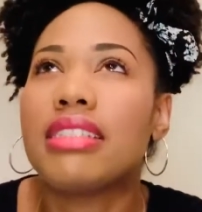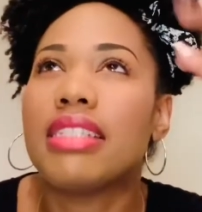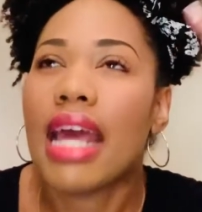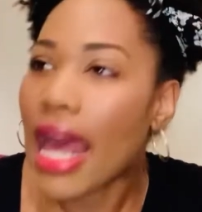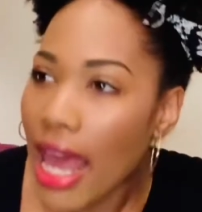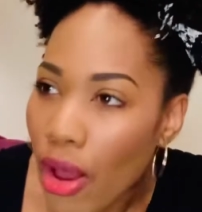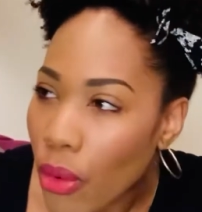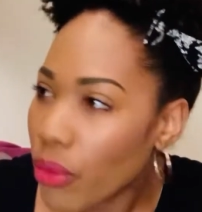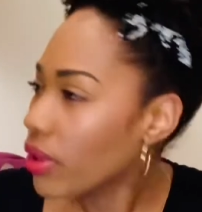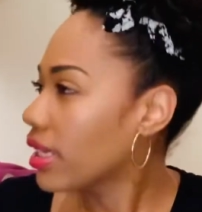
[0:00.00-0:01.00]

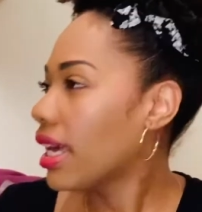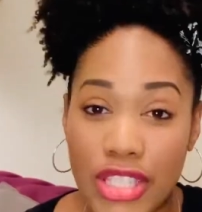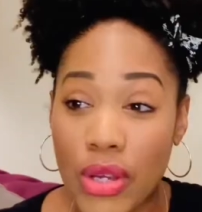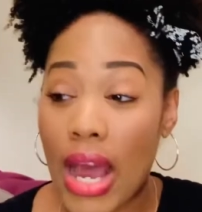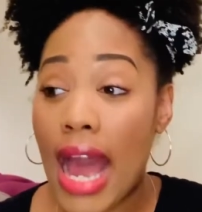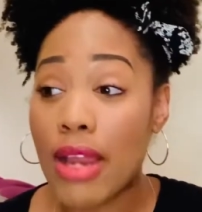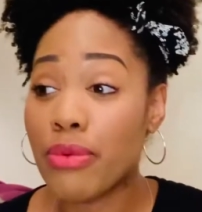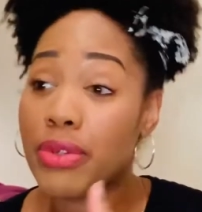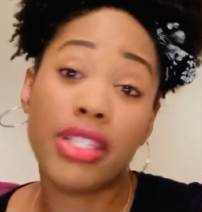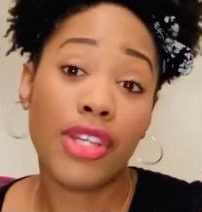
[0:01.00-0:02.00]
how? So I
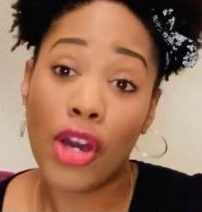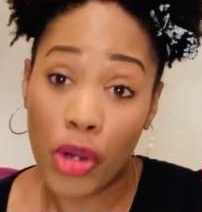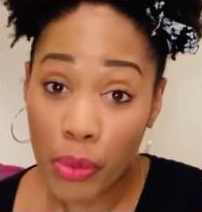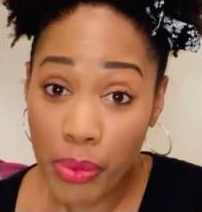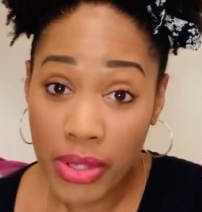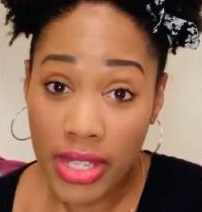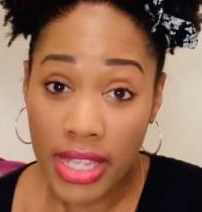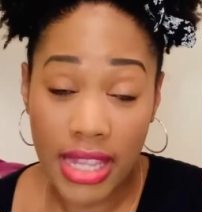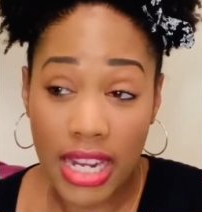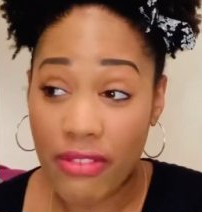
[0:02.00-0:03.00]
really hope
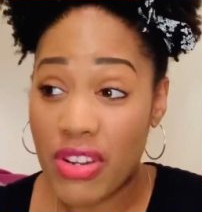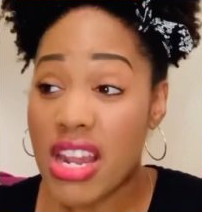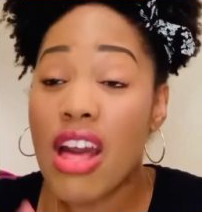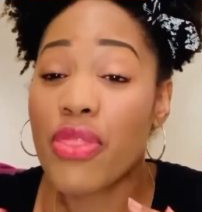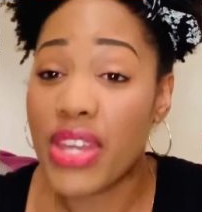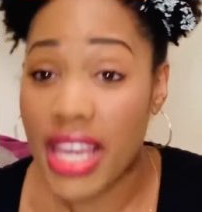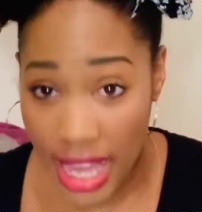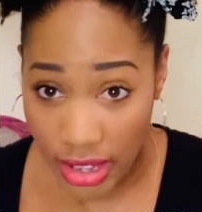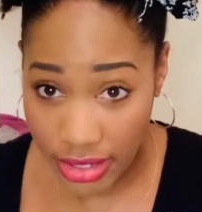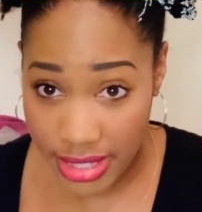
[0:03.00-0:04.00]
that if nothing
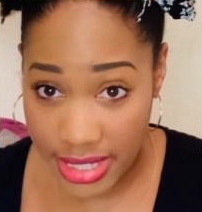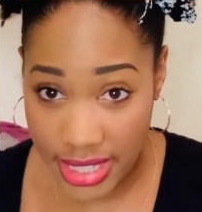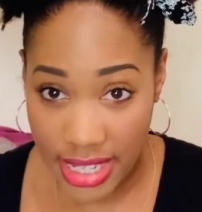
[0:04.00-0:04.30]
else,